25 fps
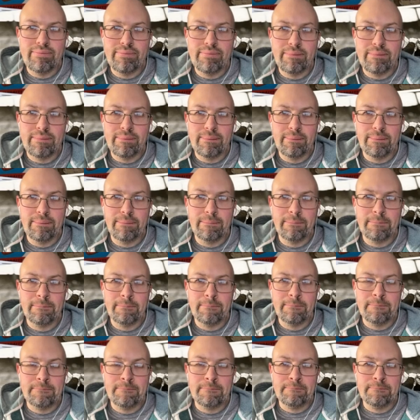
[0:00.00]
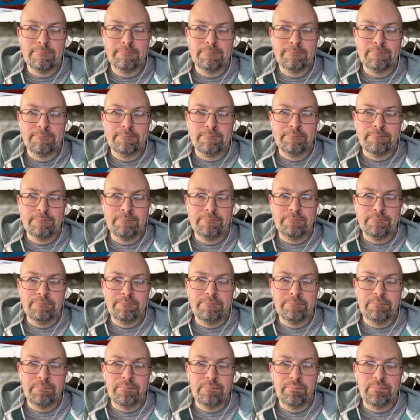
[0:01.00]

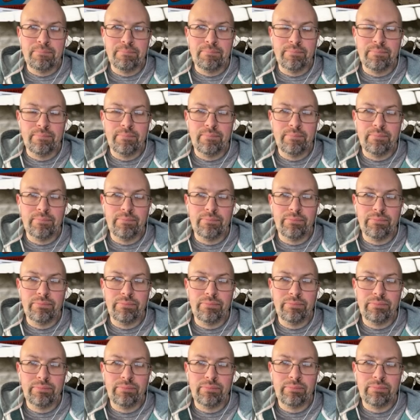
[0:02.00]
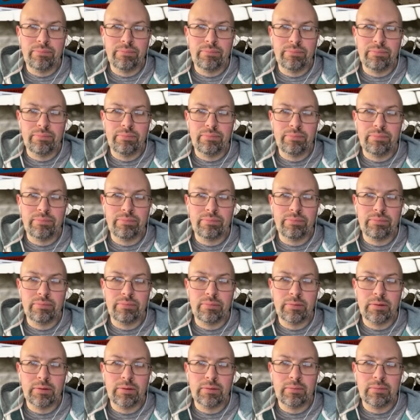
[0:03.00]

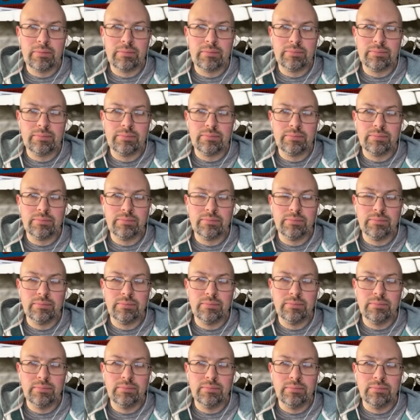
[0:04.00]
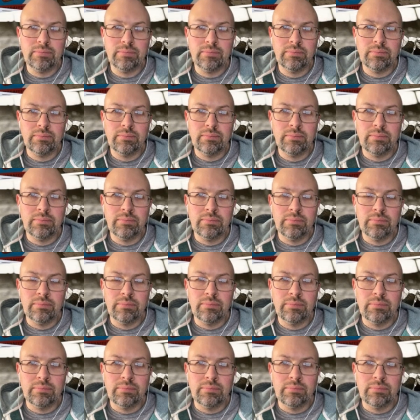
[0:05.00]
(not speaking)